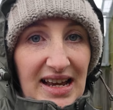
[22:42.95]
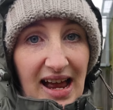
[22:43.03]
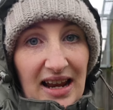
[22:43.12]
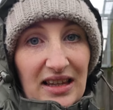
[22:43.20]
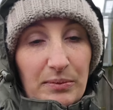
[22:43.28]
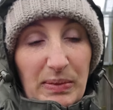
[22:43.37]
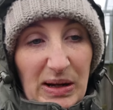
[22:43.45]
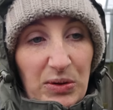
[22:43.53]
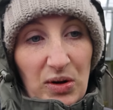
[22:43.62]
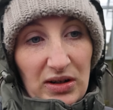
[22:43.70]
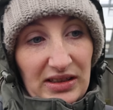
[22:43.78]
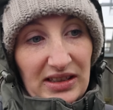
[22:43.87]
And the big
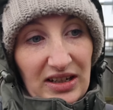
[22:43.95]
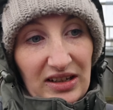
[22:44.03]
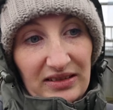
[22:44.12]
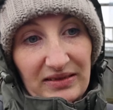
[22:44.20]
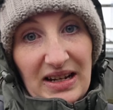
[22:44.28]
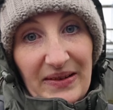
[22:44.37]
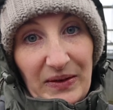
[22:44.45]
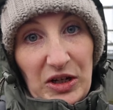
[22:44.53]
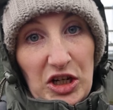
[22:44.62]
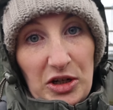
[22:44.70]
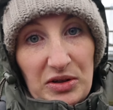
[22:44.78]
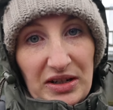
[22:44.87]
ones are even
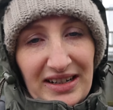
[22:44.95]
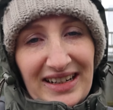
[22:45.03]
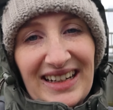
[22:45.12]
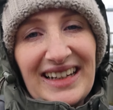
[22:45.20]
cuter.